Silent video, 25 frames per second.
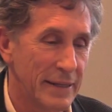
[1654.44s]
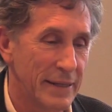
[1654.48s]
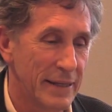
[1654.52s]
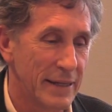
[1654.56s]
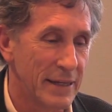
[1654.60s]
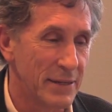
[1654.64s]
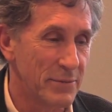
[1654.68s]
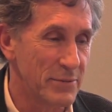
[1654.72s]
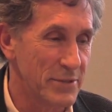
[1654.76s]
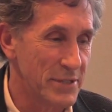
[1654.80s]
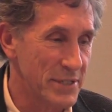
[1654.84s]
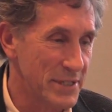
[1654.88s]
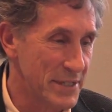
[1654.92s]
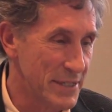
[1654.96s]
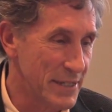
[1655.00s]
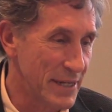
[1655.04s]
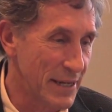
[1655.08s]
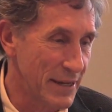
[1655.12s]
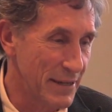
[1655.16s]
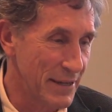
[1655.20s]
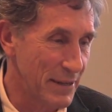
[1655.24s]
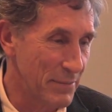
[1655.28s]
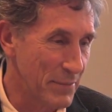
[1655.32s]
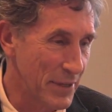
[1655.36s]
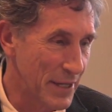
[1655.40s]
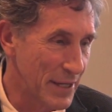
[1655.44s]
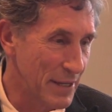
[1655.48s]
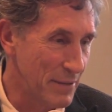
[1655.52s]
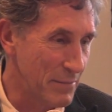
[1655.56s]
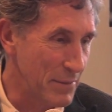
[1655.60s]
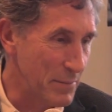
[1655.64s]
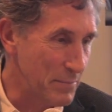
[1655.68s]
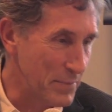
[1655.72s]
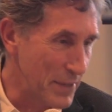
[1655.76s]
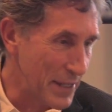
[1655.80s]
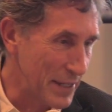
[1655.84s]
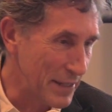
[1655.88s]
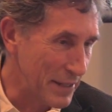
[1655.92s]
He was a CA that became
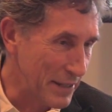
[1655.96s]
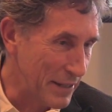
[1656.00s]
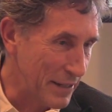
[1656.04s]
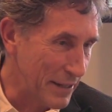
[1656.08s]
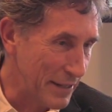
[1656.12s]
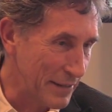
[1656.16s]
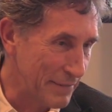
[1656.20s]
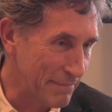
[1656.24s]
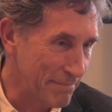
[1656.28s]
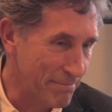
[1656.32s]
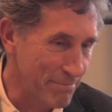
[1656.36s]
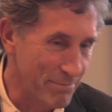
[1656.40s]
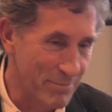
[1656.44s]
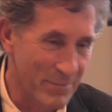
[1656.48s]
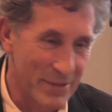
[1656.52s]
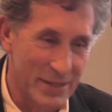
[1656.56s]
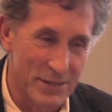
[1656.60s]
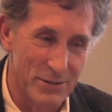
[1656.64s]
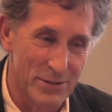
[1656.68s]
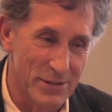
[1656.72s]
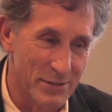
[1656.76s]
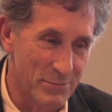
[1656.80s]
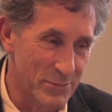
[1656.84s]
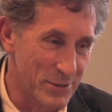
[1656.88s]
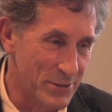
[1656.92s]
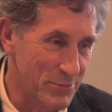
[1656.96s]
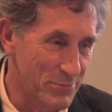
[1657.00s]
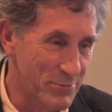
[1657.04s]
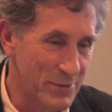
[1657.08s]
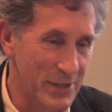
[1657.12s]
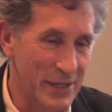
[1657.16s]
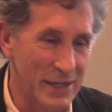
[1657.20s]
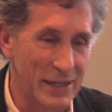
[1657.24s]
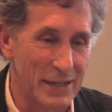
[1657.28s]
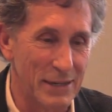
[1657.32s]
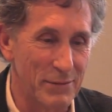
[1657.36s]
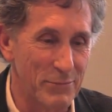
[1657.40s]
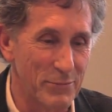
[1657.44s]
a beer guy because he was
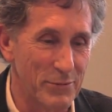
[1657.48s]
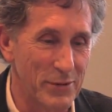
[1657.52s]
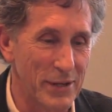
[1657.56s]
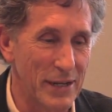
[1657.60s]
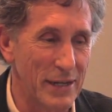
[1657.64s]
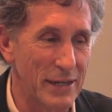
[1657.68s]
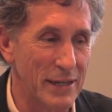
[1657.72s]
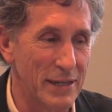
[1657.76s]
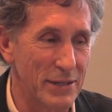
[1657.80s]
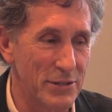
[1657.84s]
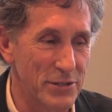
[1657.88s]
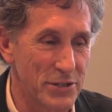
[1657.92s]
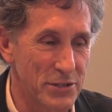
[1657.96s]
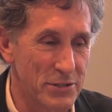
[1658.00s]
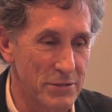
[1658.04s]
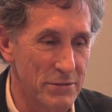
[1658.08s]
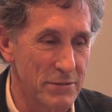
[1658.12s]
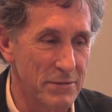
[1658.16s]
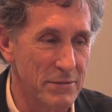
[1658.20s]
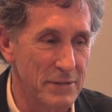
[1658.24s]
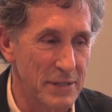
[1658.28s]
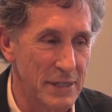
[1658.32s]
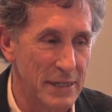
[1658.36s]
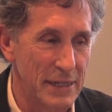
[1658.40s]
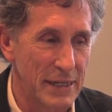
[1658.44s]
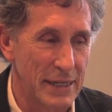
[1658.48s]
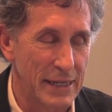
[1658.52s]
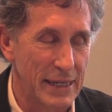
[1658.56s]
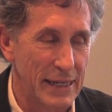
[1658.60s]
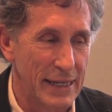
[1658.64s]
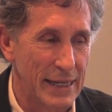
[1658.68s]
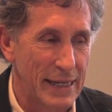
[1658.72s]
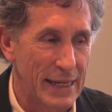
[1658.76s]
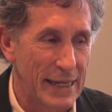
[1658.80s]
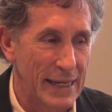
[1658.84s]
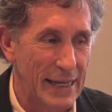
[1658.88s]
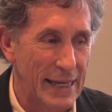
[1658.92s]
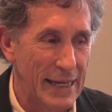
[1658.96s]
really, really astute
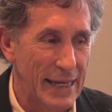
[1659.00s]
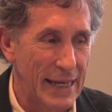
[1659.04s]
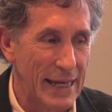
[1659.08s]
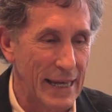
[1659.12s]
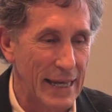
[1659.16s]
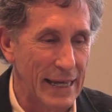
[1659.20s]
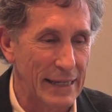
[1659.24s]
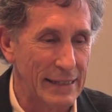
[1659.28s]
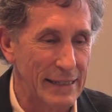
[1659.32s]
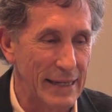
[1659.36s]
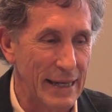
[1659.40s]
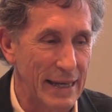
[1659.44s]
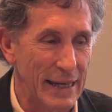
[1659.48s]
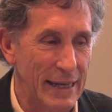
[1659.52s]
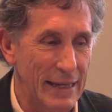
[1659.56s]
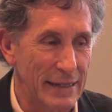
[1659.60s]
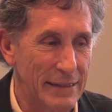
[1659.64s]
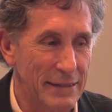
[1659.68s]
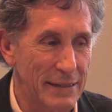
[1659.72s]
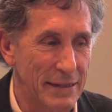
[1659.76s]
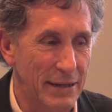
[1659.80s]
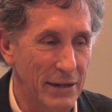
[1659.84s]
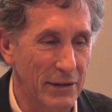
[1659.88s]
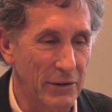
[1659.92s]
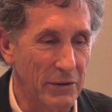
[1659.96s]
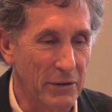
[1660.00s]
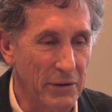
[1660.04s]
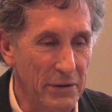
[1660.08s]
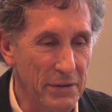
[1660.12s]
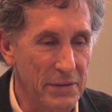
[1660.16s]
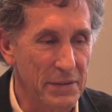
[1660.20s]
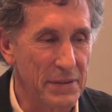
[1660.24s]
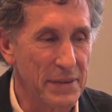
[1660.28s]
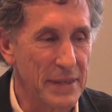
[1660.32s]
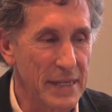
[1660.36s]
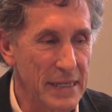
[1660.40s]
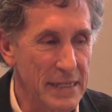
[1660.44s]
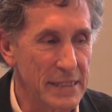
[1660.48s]
at a lot of
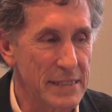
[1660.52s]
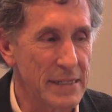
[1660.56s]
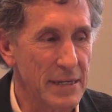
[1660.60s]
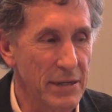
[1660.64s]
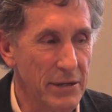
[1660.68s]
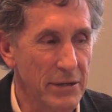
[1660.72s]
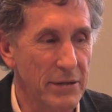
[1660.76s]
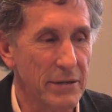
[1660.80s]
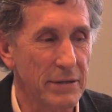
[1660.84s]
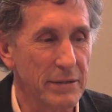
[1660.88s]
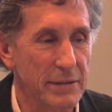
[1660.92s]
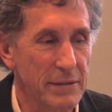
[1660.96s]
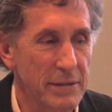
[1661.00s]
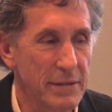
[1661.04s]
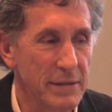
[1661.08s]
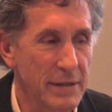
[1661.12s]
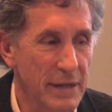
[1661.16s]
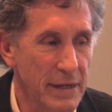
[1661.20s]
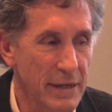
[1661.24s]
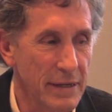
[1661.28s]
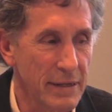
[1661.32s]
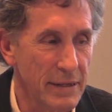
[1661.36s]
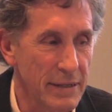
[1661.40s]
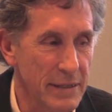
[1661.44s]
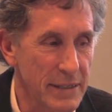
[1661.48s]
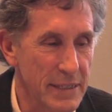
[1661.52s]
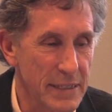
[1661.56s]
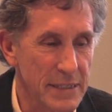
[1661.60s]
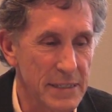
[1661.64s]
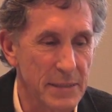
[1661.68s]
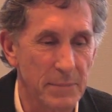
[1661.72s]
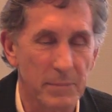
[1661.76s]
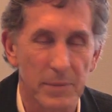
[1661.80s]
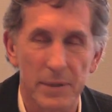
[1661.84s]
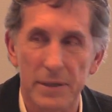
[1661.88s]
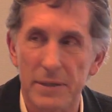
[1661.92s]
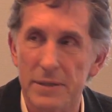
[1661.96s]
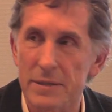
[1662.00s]
the things he learned in the
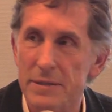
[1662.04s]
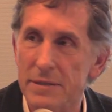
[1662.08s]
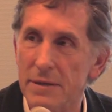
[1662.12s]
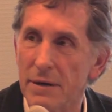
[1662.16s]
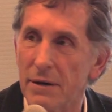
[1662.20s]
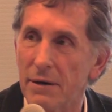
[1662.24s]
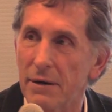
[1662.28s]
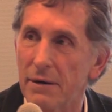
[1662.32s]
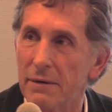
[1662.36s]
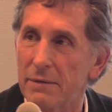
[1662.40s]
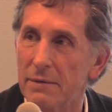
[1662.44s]
disciplines of